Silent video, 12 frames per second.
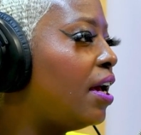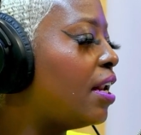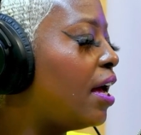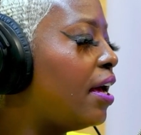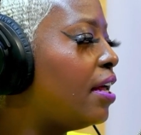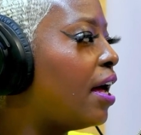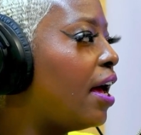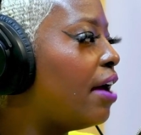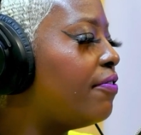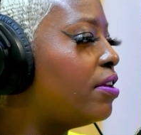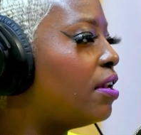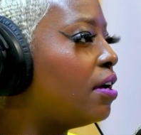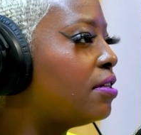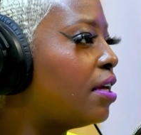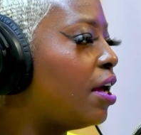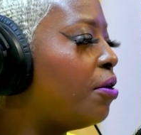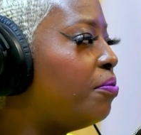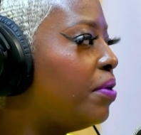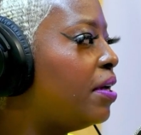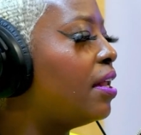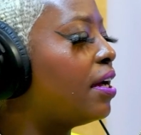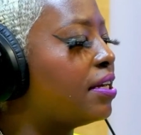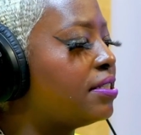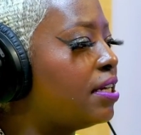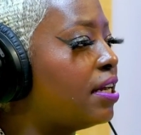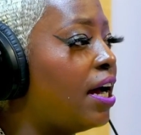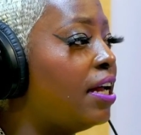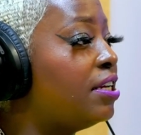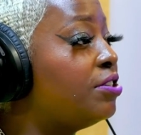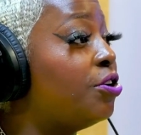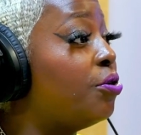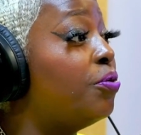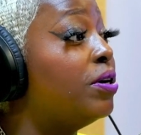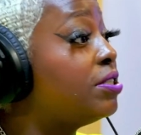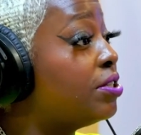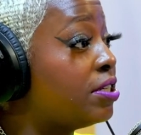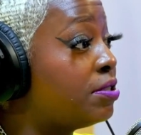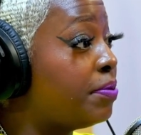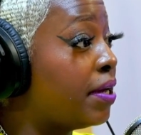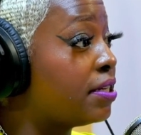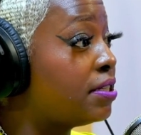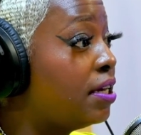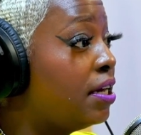And I have it locked down. And like I said, I didn't know what to expect.